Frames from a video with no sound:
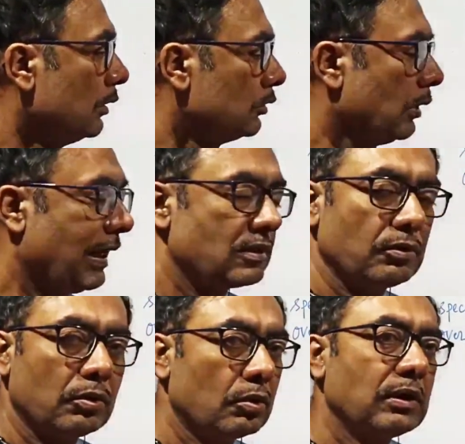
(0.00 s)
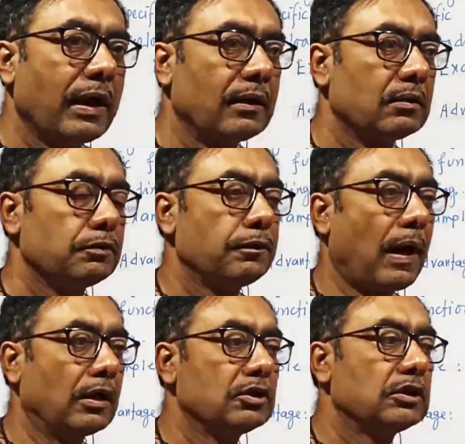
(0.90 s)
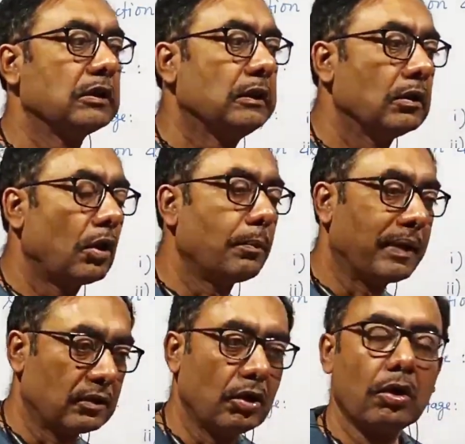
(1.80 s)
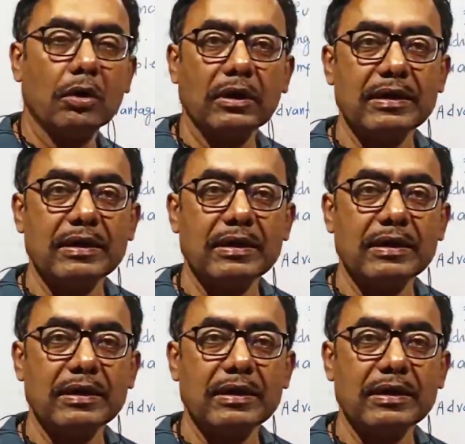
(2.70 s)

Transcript: So as you know that function or method